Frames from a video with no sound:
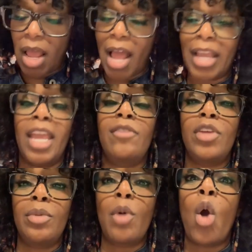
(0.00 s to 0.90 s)
I gave
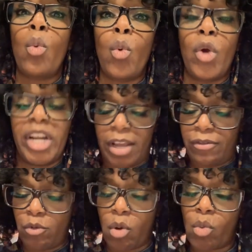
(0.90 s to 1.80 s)
him a warning
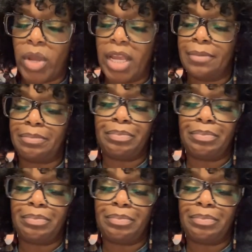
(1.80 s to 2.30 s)
for a week.